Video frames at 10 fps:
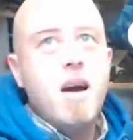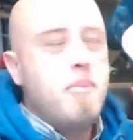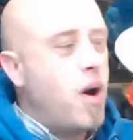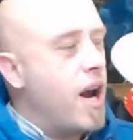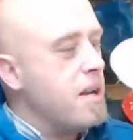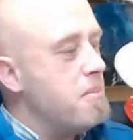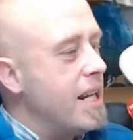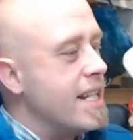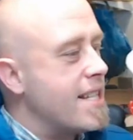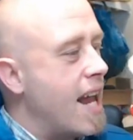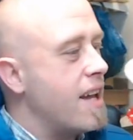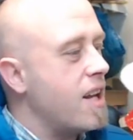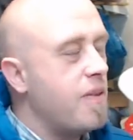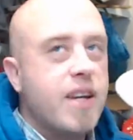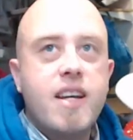by Mini-Talon
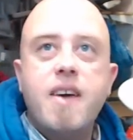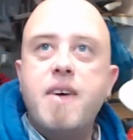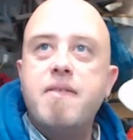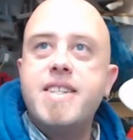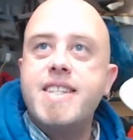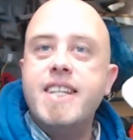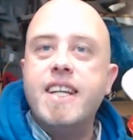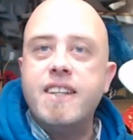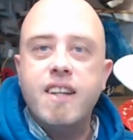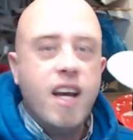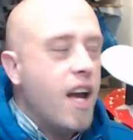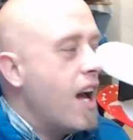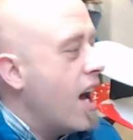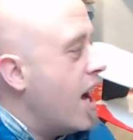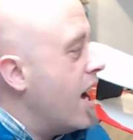I think I've ever seen.
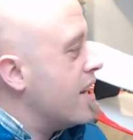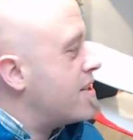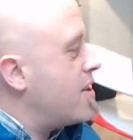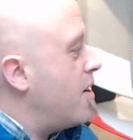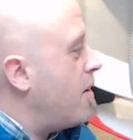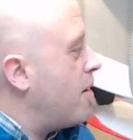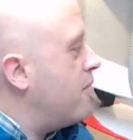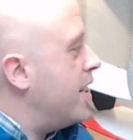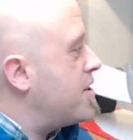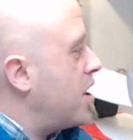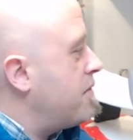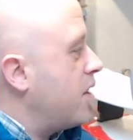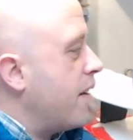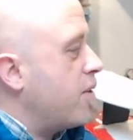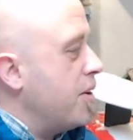So I'm really chuffed
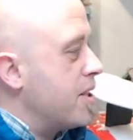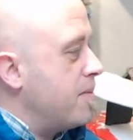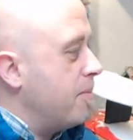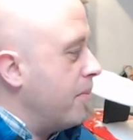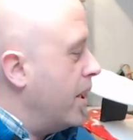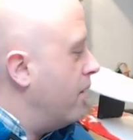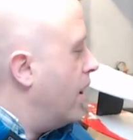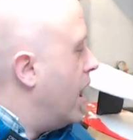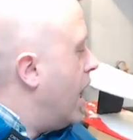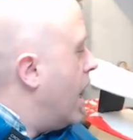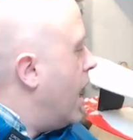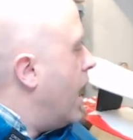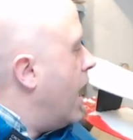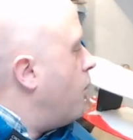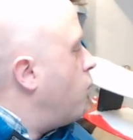that I've got this one built.
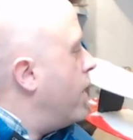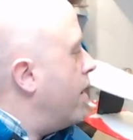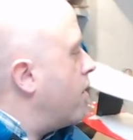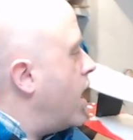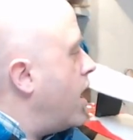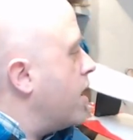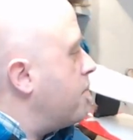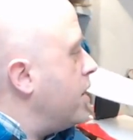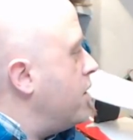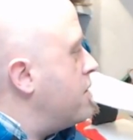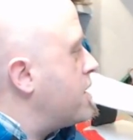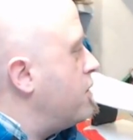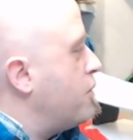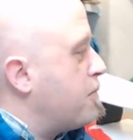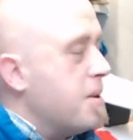Will I be using
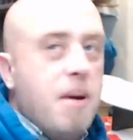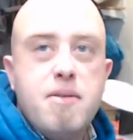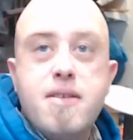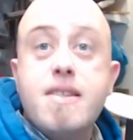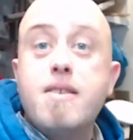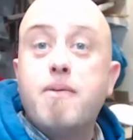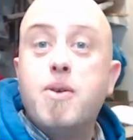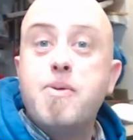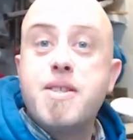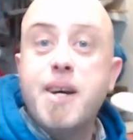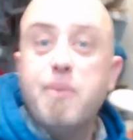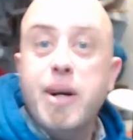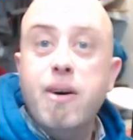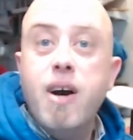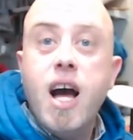all three motors? Of course I
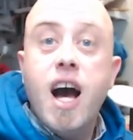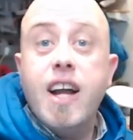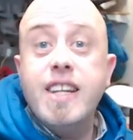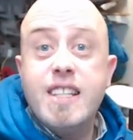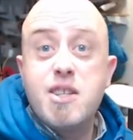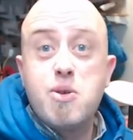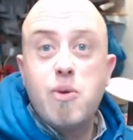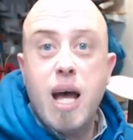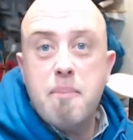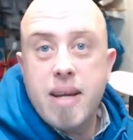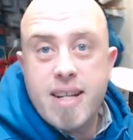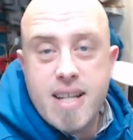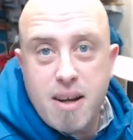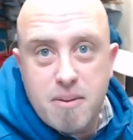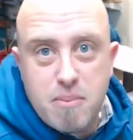will. I need to sort that mix
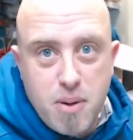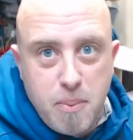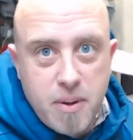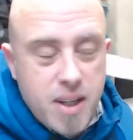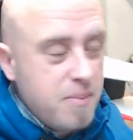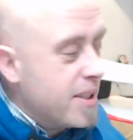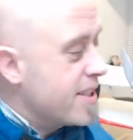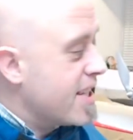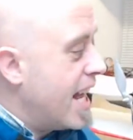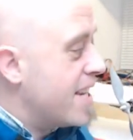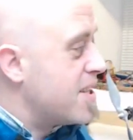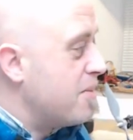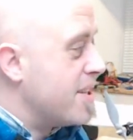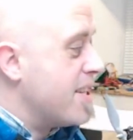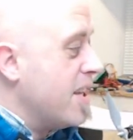out properly, because last
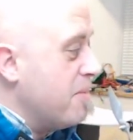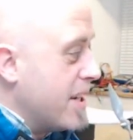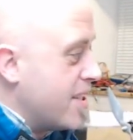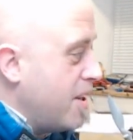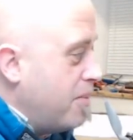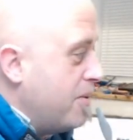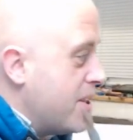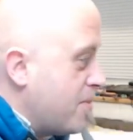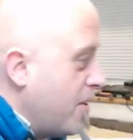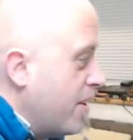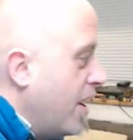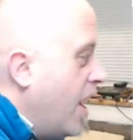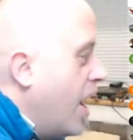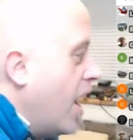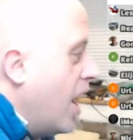time I set the mix up on this one,
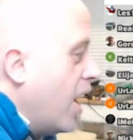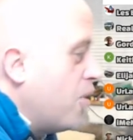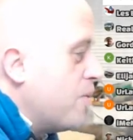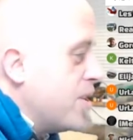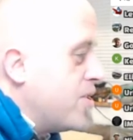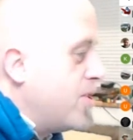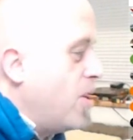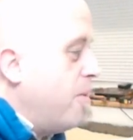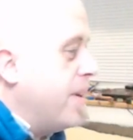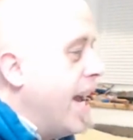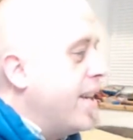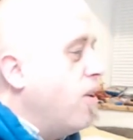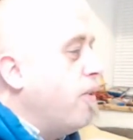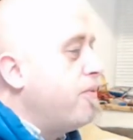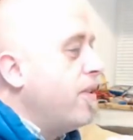I always chopped my head
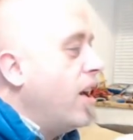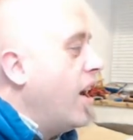off